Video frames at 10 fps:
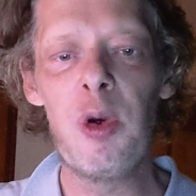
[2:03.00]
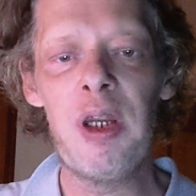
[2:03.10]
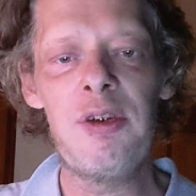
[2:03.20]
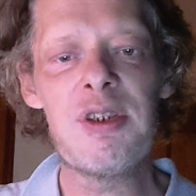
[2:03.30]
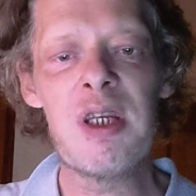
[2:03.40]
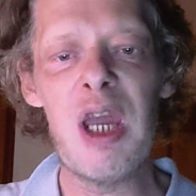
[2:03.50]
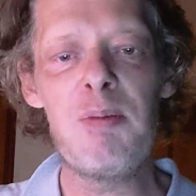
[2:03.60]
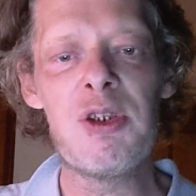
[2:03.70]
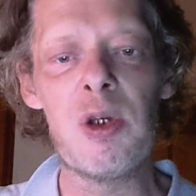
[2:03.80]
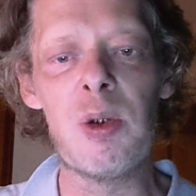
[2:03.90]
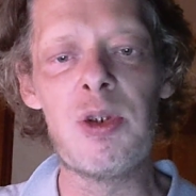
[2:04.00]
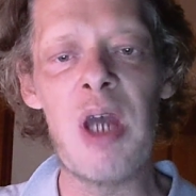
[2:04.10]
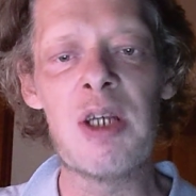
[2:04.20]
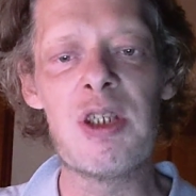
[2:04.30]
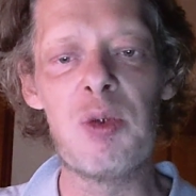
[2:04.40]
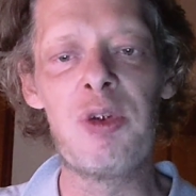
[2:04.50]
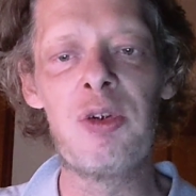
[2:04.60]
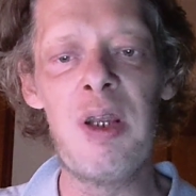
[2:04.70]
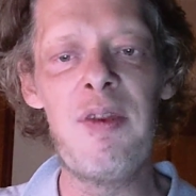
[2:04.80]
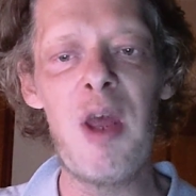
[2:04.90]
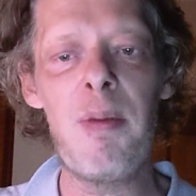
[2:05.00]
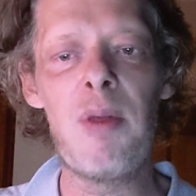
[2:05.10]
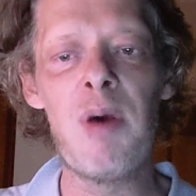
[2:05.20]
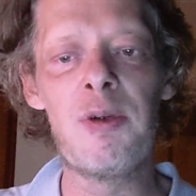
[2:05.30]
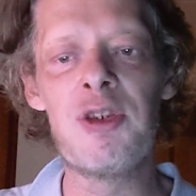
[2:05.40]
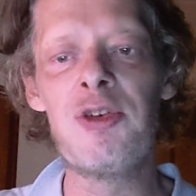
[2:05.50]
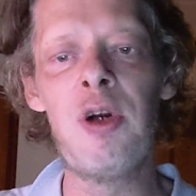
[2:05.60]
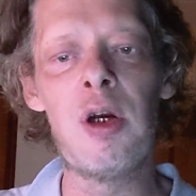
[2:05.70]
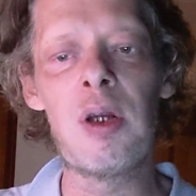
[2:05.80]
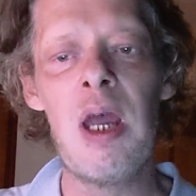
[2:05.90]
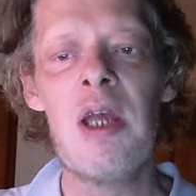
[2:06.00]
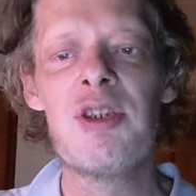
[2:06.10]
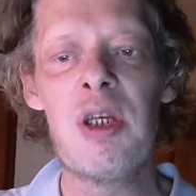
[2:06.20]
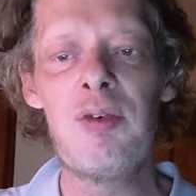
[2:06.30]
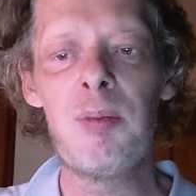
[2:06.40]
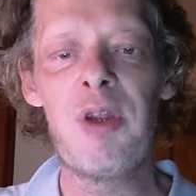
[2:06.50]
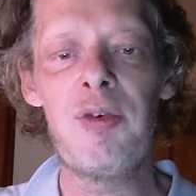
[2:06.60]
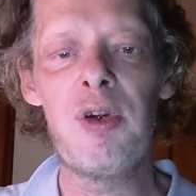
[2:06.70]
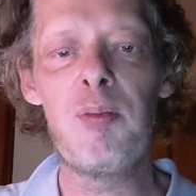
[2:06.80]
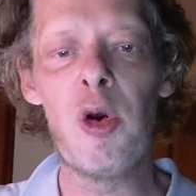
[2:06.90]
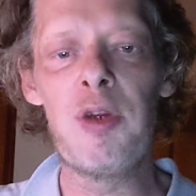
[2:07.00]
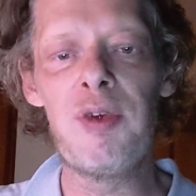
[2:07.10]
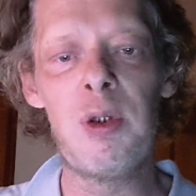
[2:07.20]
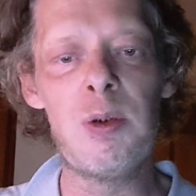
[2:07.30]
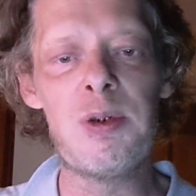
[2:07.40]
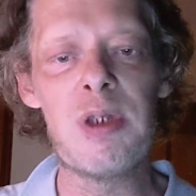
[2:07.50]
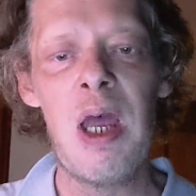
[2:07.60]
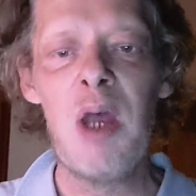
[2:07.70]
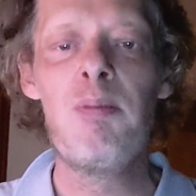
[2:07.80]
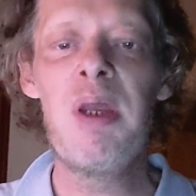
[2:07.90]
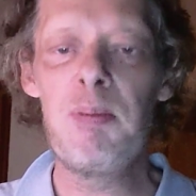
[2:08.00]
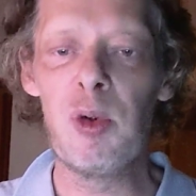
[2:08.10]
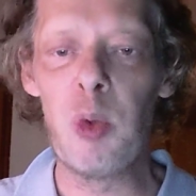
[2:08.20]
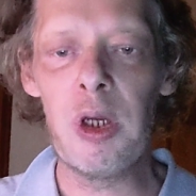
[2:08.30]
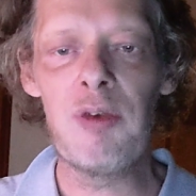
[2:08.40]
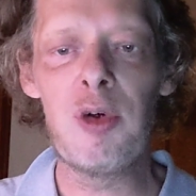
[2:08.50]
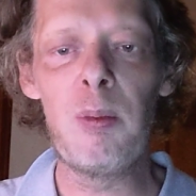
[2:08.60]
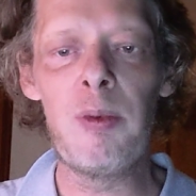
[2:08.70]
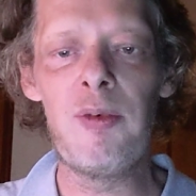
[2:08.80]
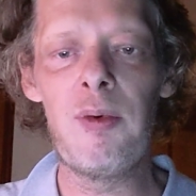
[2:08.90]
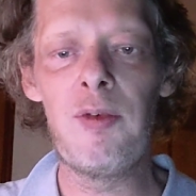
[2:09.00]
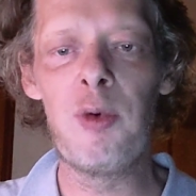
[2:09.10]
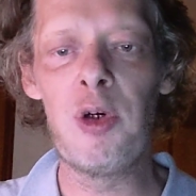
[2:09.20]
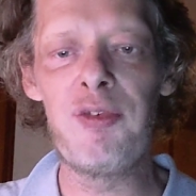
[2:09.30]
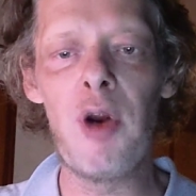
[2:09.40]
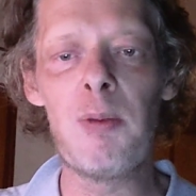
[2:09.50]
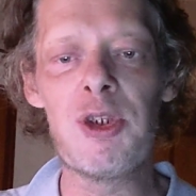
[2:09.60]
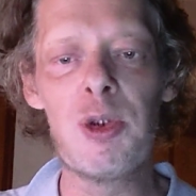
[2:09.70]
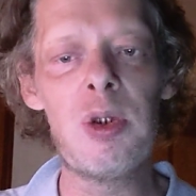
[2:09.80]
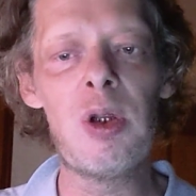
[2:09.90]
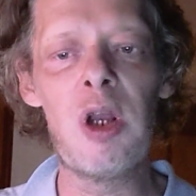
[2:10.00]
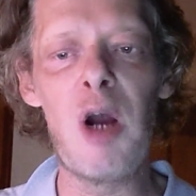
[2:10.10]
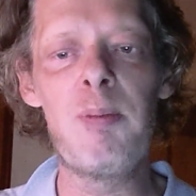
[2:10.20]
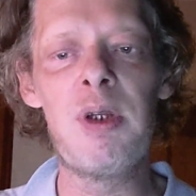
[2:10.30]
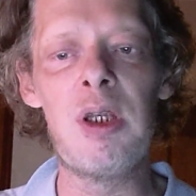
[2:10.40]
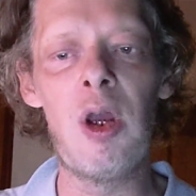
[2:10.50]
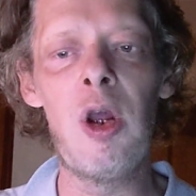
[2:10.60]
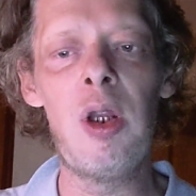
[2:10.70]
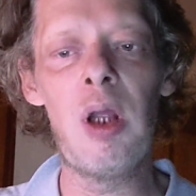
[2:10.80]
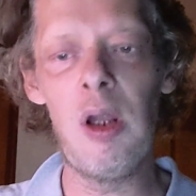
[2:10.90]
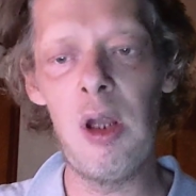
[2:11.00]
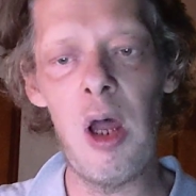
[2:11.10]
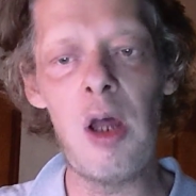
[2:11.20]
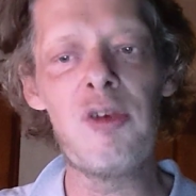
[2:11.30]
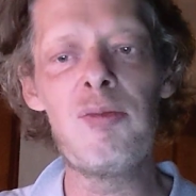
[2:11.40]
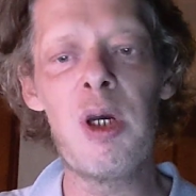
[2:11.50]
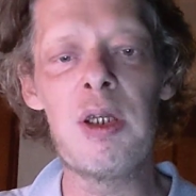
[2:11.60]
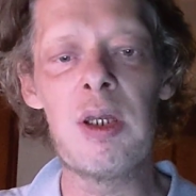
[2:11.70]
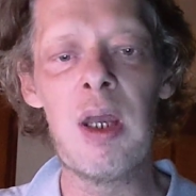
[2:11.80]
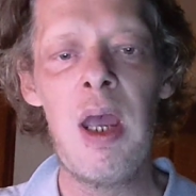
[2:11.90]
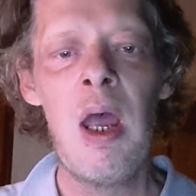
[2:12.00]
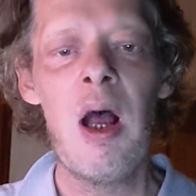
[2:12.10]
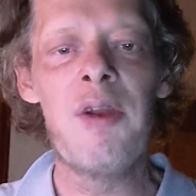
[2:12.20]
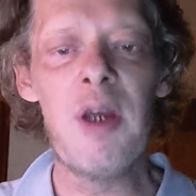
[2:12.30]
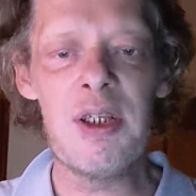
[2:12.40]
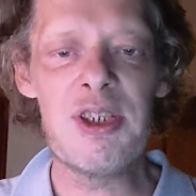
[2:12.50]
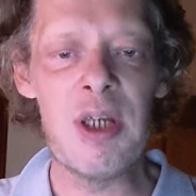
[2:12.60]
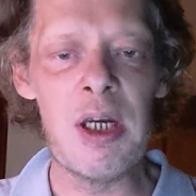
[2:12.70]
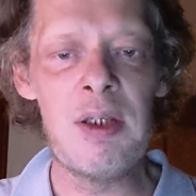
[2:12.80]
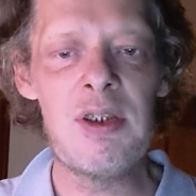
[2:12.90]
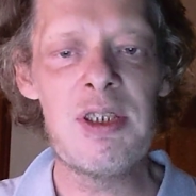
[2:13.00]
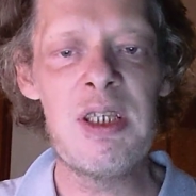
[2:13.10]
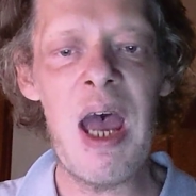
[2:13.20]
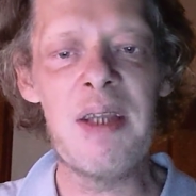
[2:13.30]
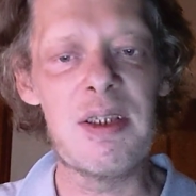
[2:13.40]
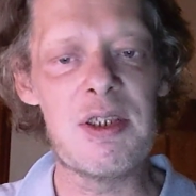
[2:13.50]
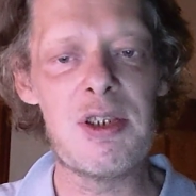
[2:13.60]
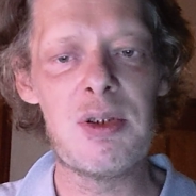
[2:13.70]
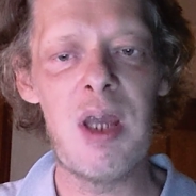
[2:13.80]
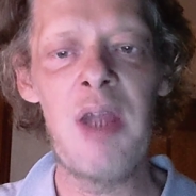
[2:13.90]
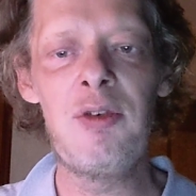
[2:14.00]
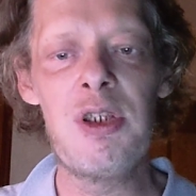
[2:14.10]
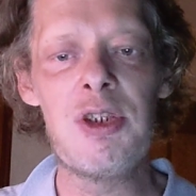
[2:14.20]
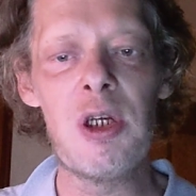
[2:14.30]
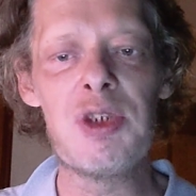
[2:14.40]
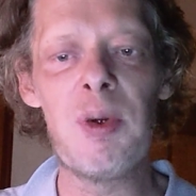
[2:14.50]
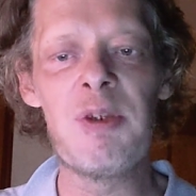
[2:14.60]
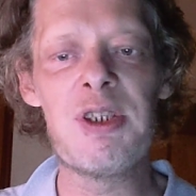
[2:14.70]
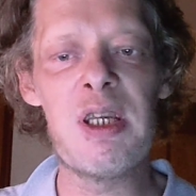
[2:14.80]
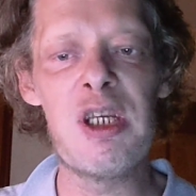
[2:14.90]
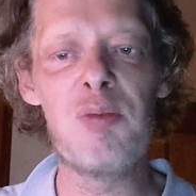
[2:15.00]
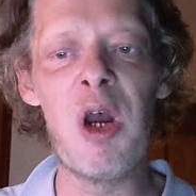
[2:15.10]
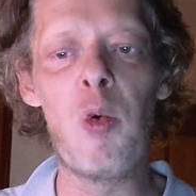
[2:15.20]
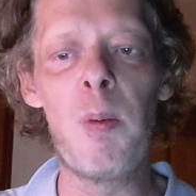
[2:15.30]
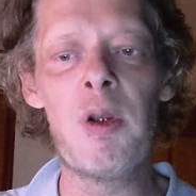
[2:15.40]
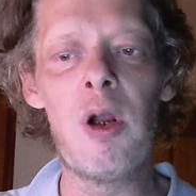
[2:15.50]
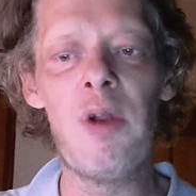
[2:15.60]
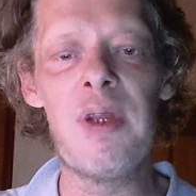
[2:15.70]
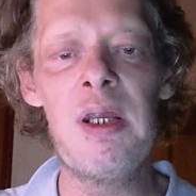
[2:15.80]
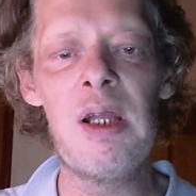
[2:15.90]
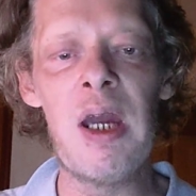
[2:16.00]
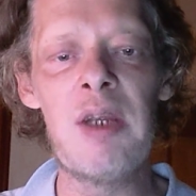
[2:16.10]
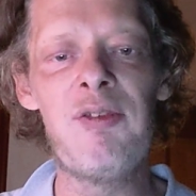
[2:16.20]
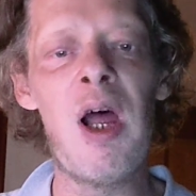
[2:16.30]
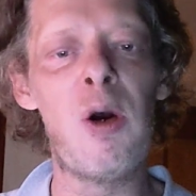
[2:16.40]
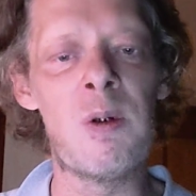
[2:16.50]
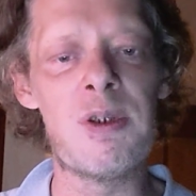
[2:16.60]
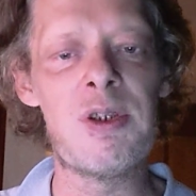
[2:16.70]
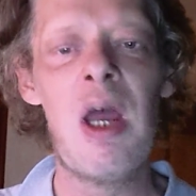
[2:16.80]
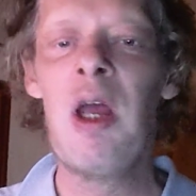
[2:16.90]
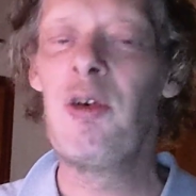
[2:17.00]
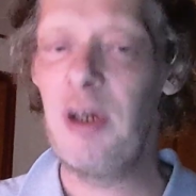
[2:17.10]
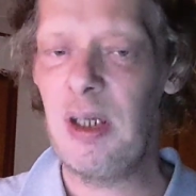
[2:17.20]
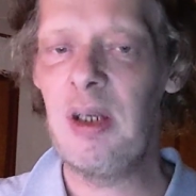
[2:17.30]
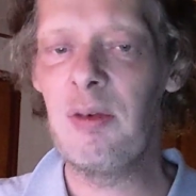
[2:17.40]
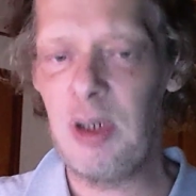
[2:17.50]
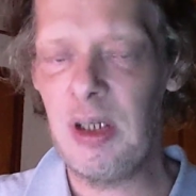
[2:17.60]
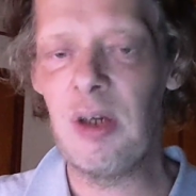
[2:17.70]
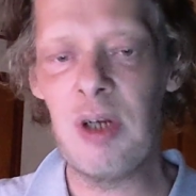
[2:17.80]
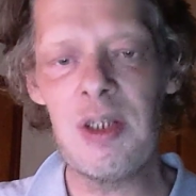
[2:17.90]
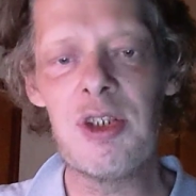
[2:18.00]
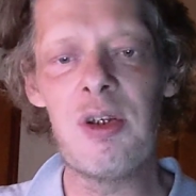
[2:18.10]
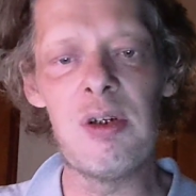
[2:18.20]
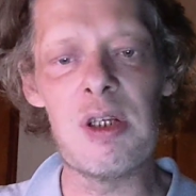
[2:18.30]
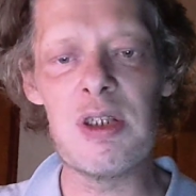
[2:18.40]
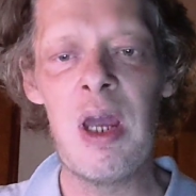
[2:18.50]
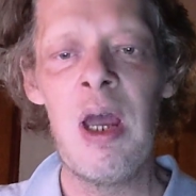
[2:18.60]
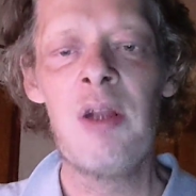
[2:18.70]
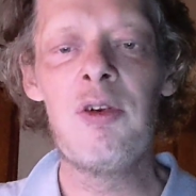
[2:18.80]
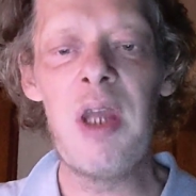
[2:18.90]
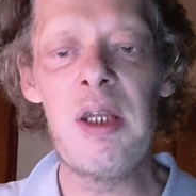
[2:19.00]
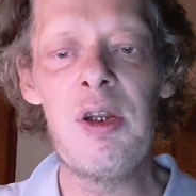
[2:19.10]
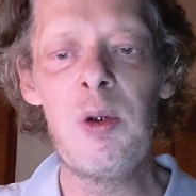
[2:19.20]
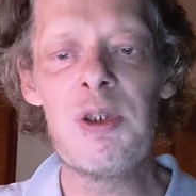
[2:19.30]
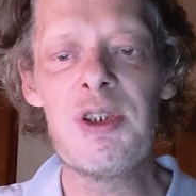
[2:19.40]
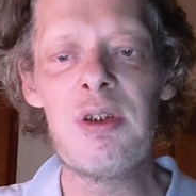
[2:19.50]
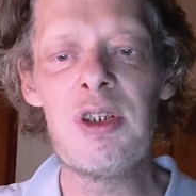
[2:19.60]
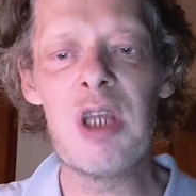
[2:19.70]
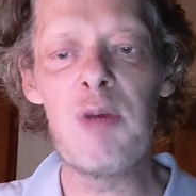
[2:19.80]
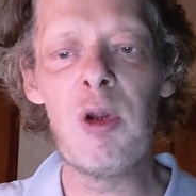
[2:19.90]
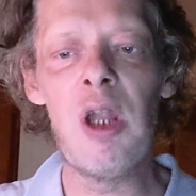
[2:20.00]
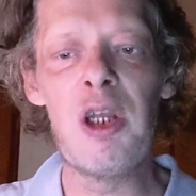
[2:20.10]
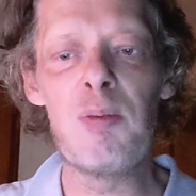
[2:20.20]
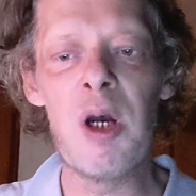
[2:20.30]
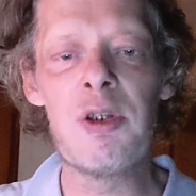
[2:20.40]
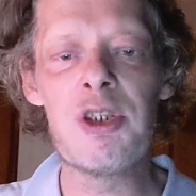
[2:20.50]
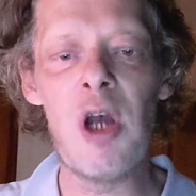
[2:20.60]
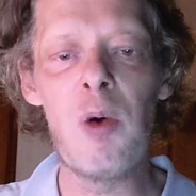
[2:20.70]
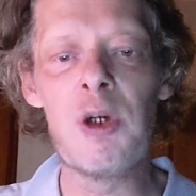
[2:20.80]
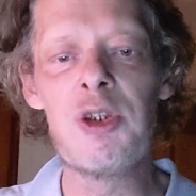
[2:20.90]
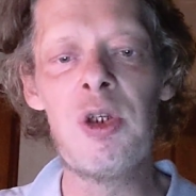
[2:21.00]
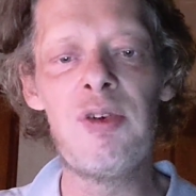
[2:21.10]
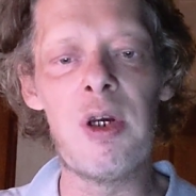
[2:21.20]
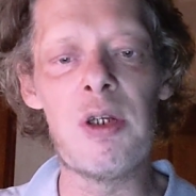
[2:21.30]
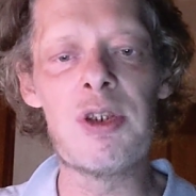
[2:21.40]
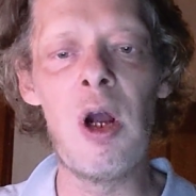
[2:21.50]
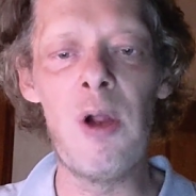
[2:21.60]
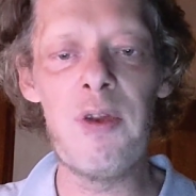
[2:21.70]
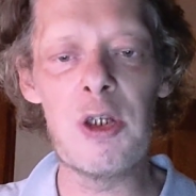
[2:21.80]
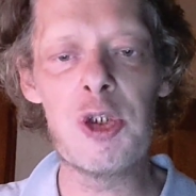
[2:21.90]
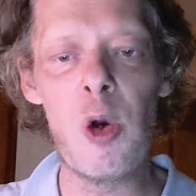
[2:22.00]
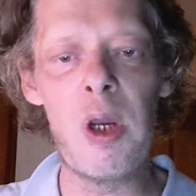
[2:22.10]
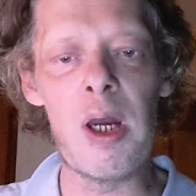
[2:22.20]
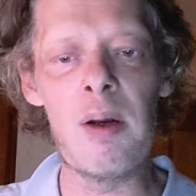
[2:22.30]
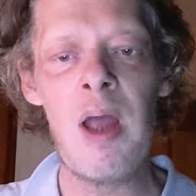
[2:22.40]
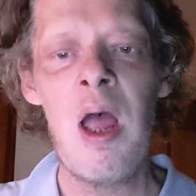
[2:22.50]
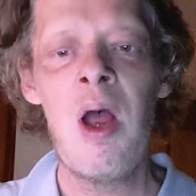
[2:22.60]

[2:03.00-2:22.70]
were interesting episodes, actually, with great depth about this drug, seen from different point of views. People working for a pharmaceutical company, earning a lot of money. On the other side, you see addicts and research from the state by a woman called Eli Flowers. Really a great series. Today, the newest series came online about the Star Wars universe called Ashoka.